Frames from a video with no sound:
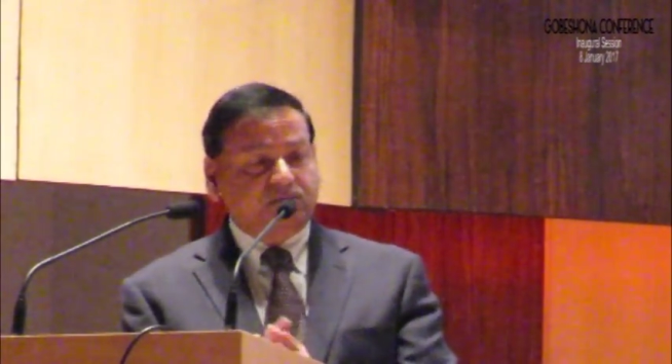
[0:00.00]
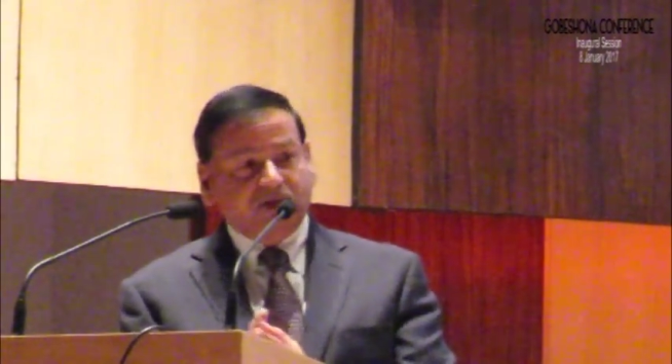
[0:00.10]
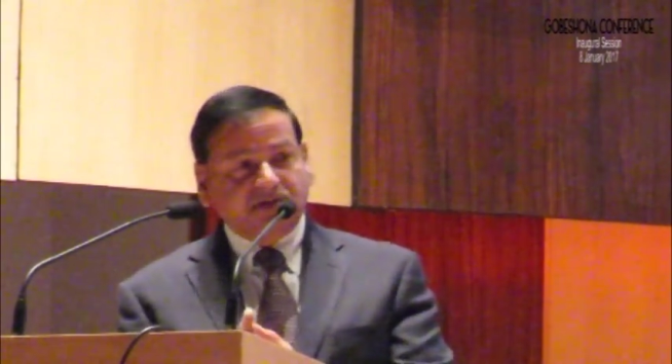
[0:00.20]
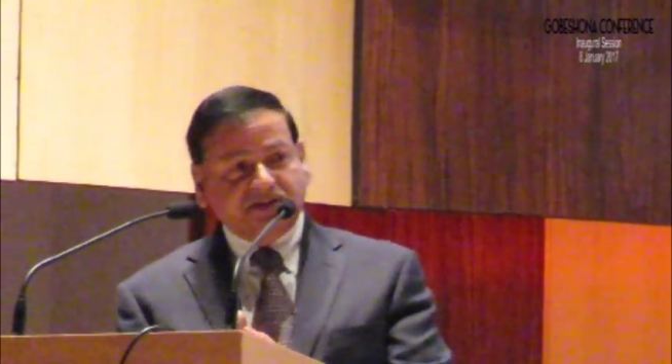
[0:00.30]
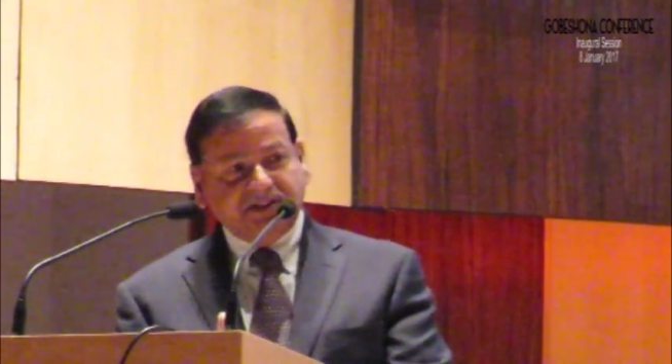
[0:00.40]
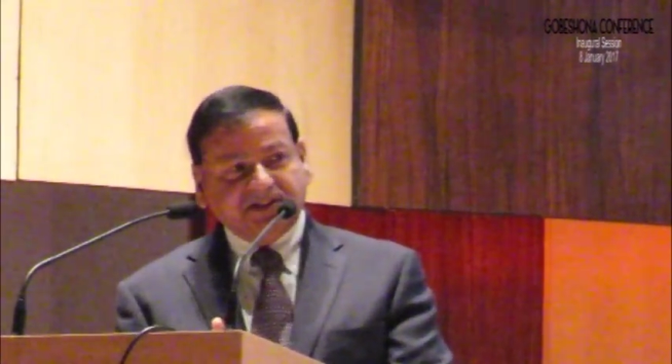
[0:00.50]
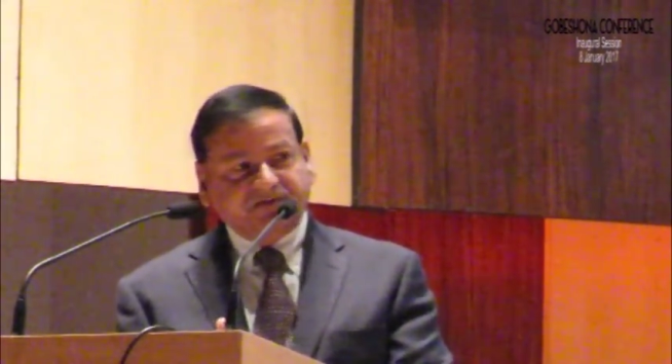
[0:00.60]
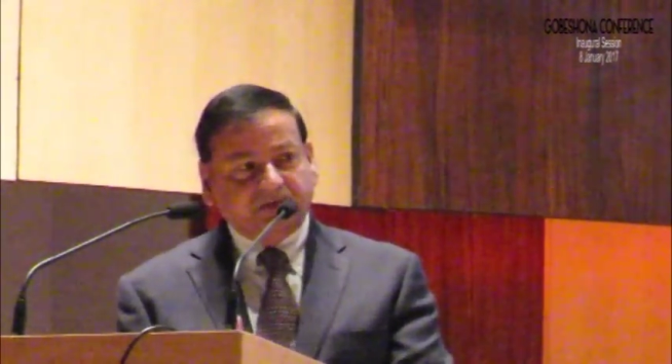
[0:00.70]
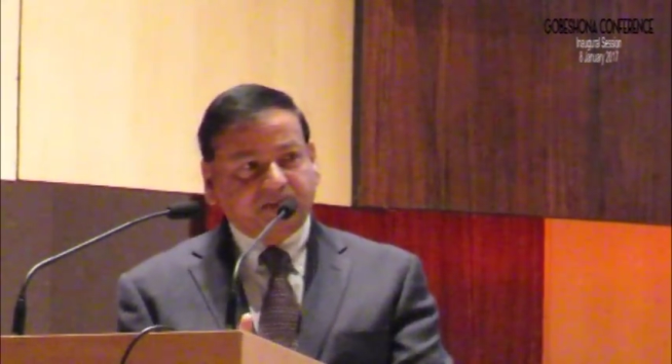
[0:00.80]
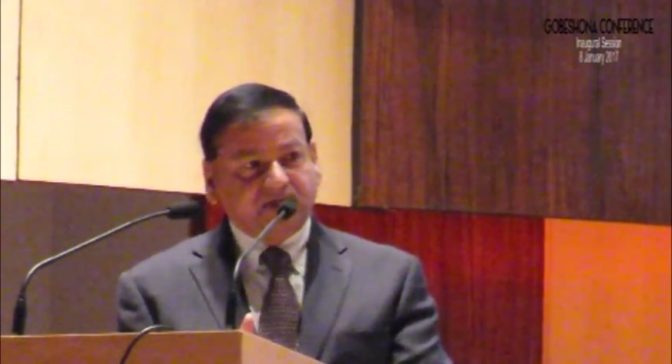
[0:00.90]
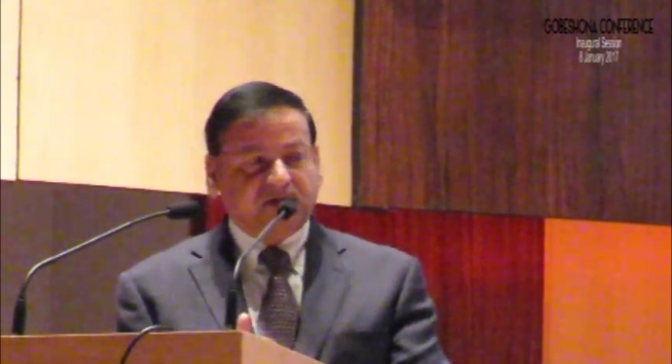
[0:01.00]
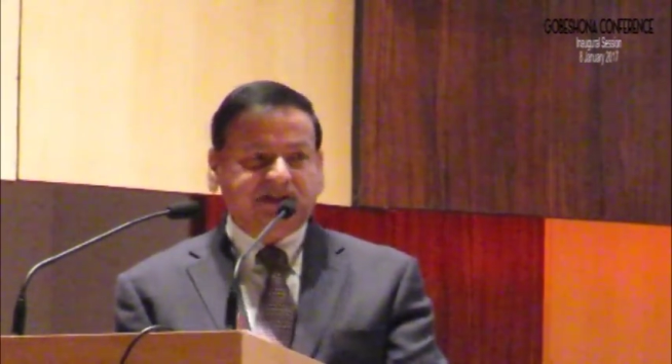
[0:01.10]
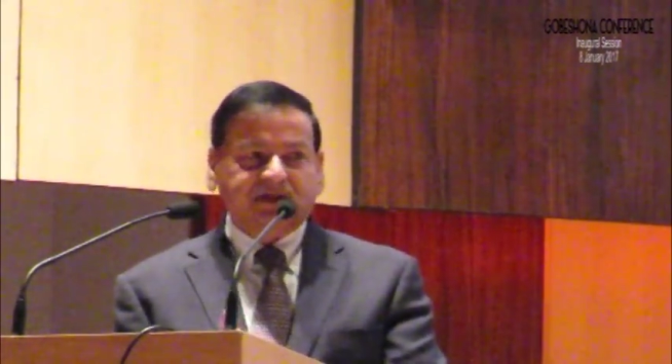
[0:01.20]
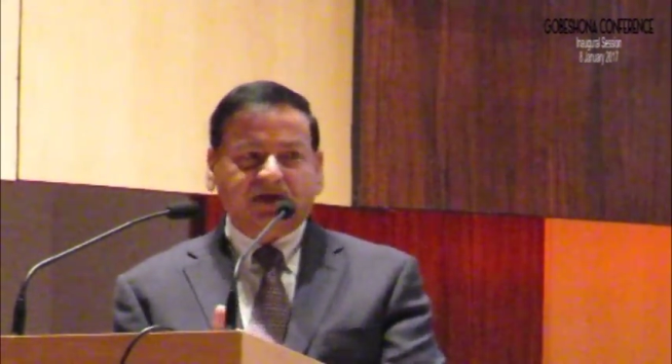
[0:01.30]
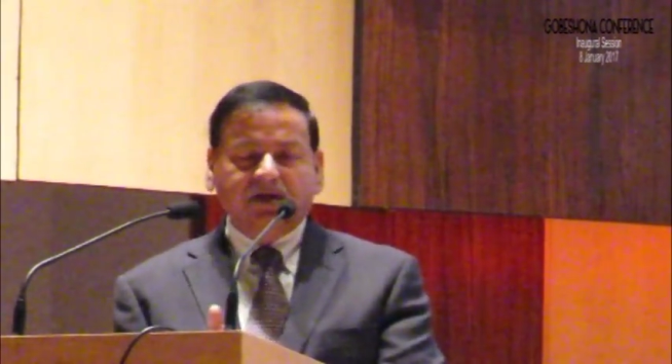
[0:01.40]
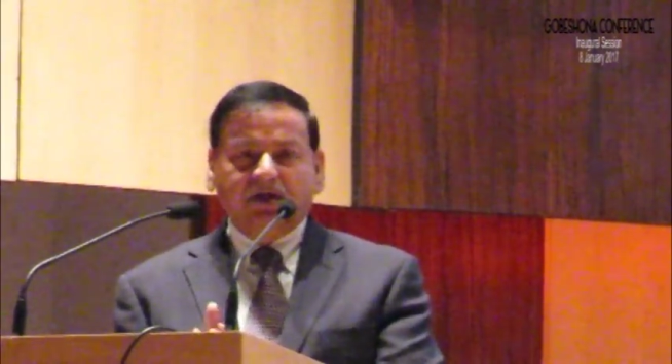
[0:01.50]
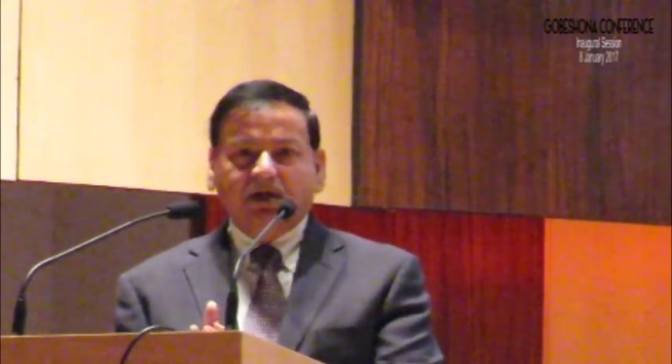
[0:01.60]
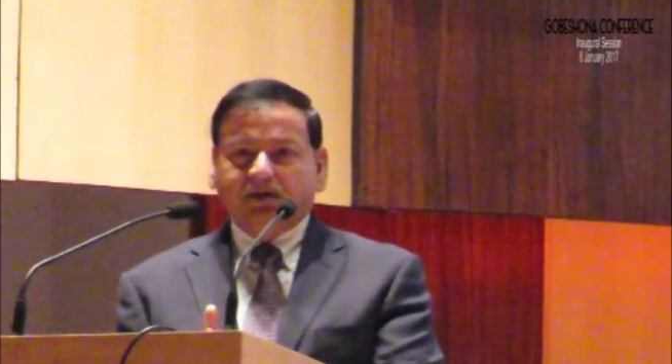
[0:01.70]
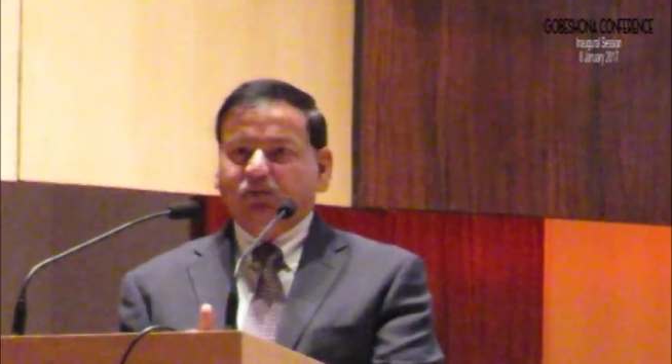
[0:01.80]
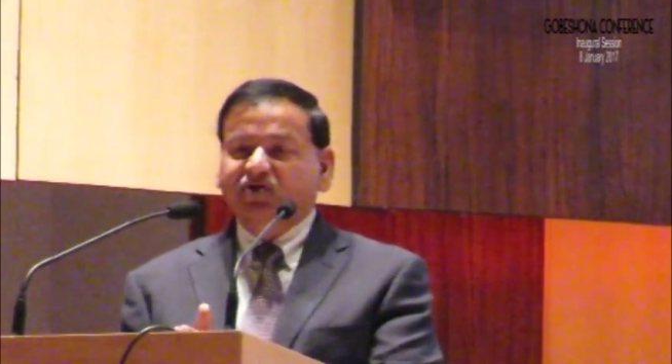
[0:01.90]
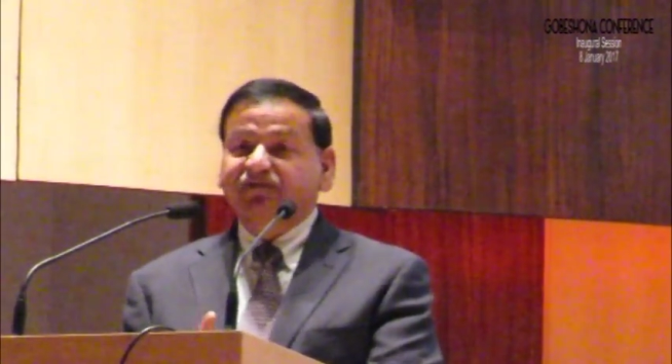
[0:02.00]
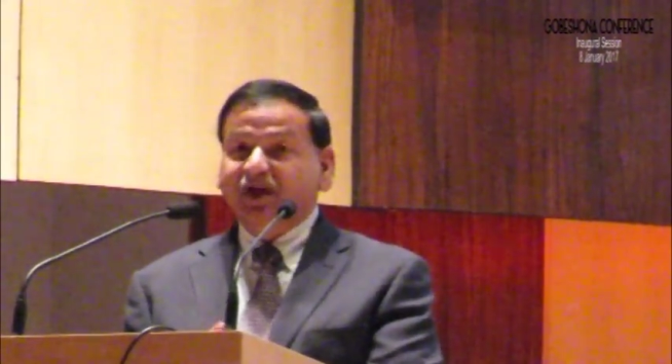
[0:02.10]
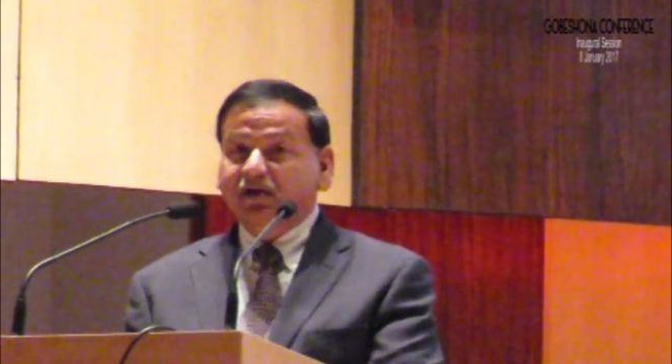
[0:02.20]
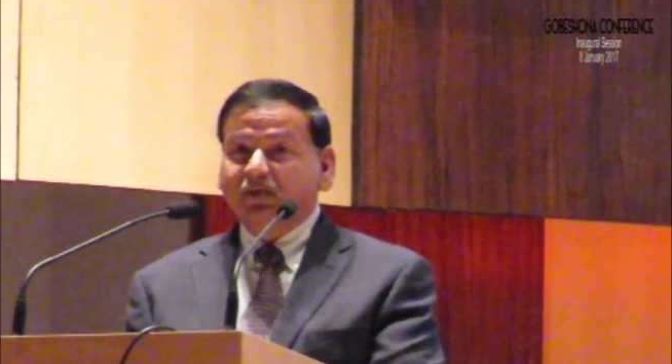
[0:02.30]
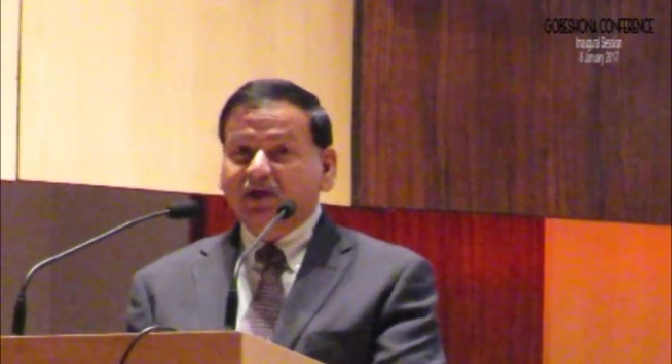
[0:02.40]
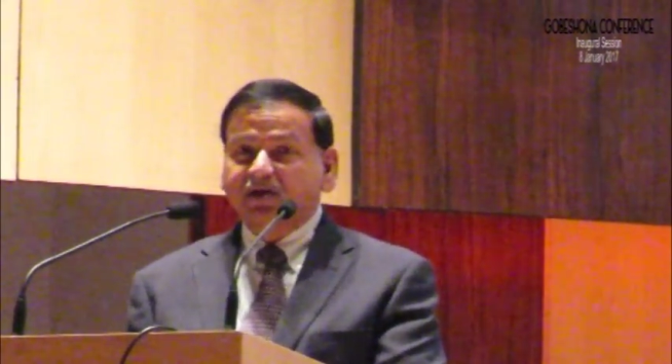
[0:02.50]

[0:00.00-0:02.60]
because these developed countries are the most vulnerable